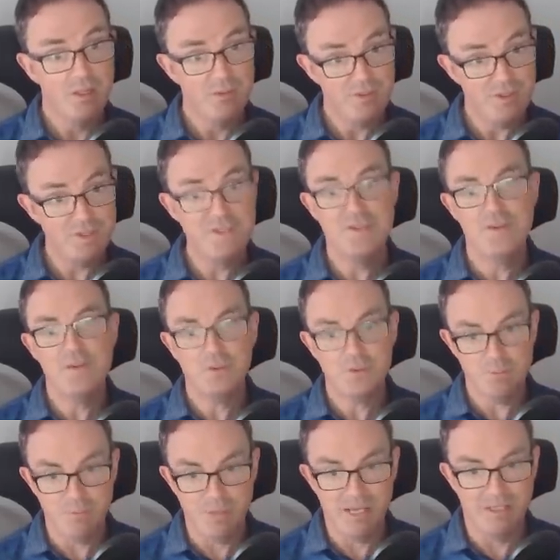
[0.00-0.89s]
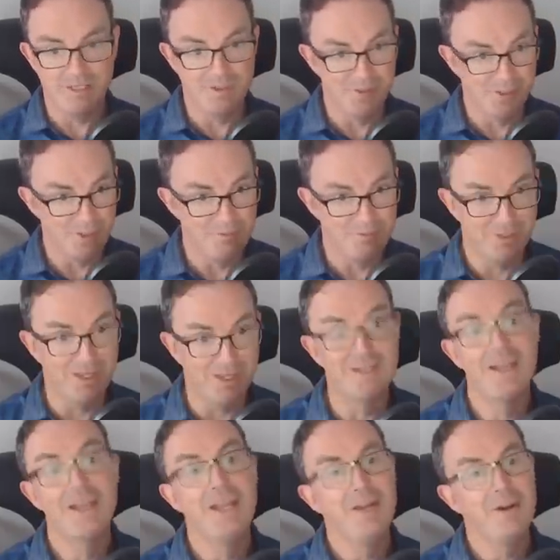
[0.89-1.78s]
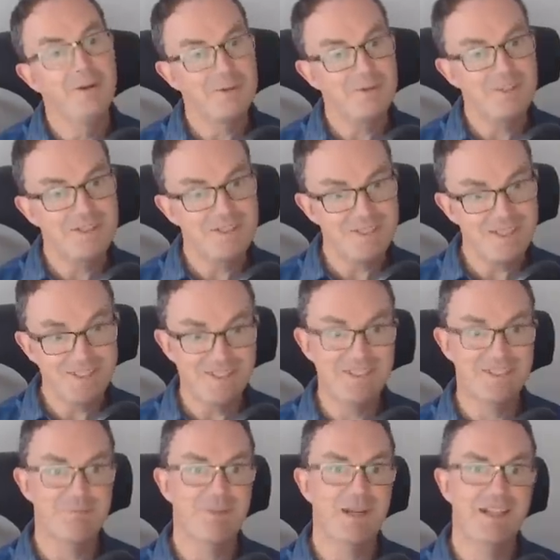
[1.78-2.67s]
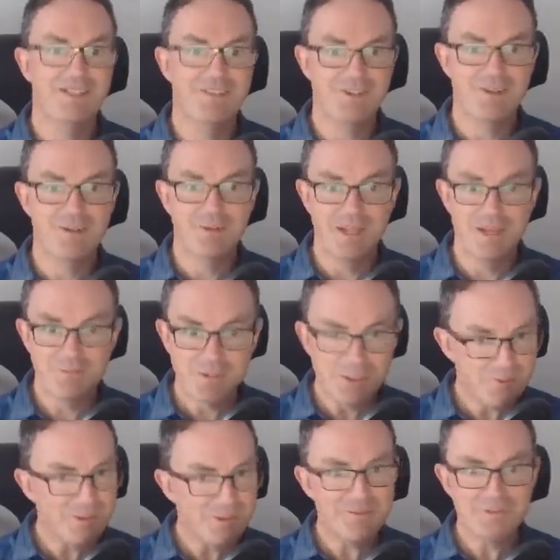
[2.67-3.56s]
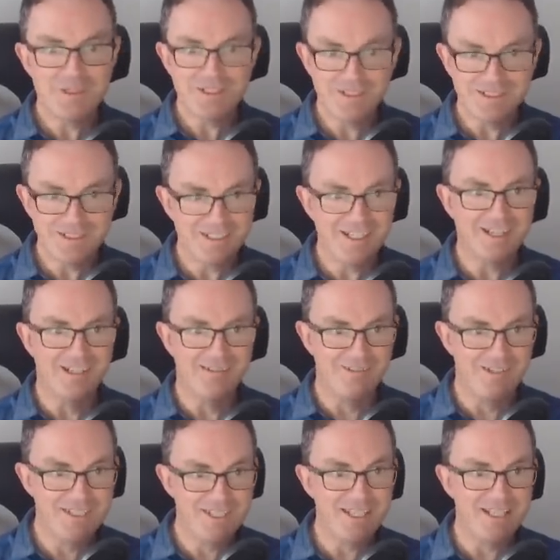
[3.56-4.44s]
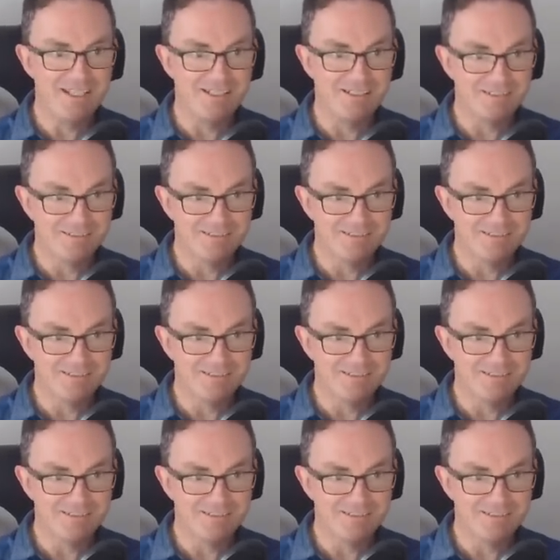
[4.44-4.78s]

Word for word: This is not a palindrome line, which means this is a palindrome line, which means we can colour it in.